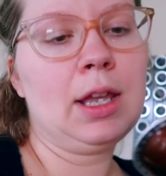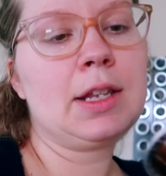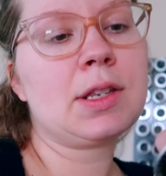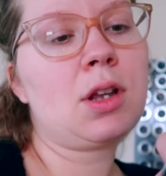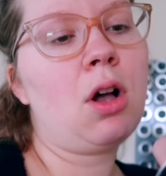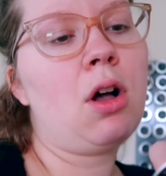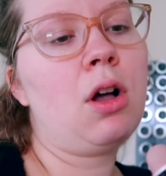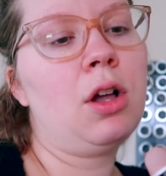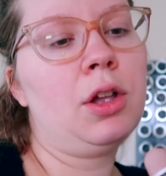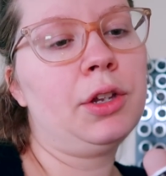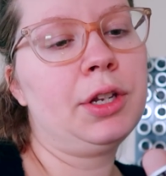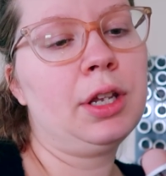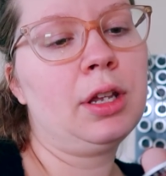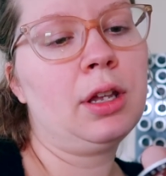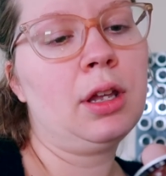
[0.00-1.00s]
it's
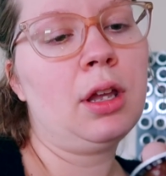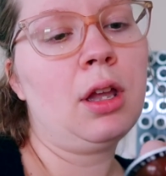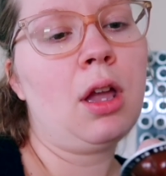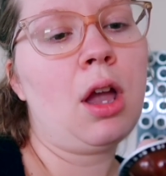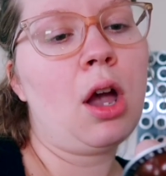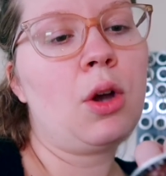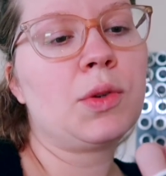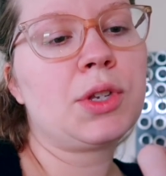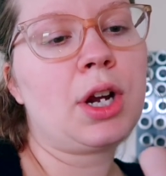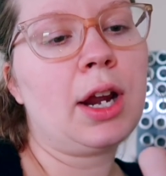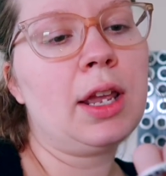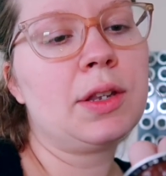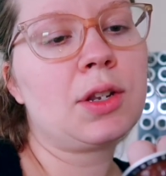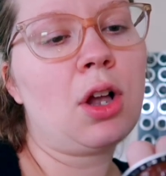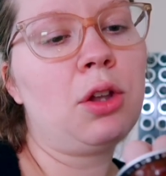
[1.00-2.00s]
called, oh
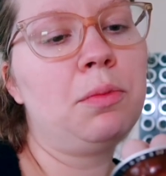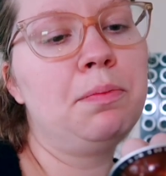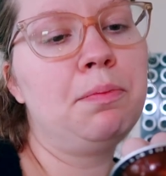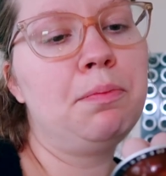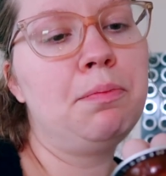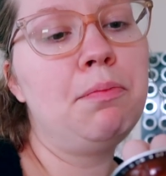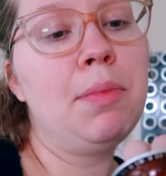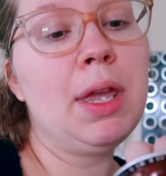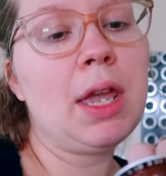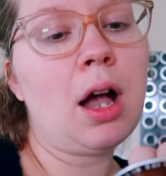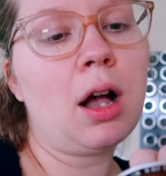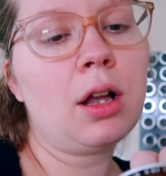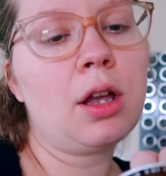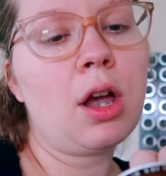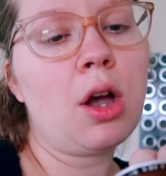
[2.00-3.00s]
sorry, it's called
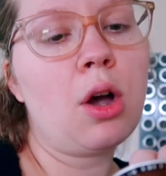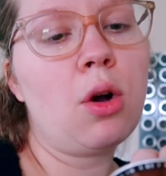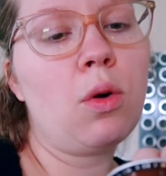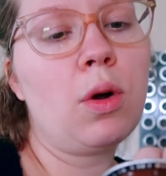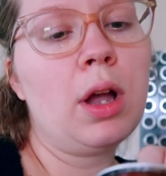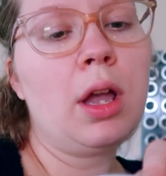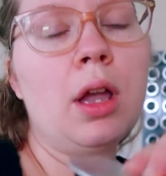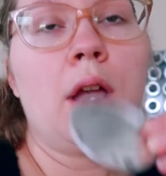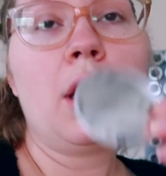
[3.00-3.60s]
Bianco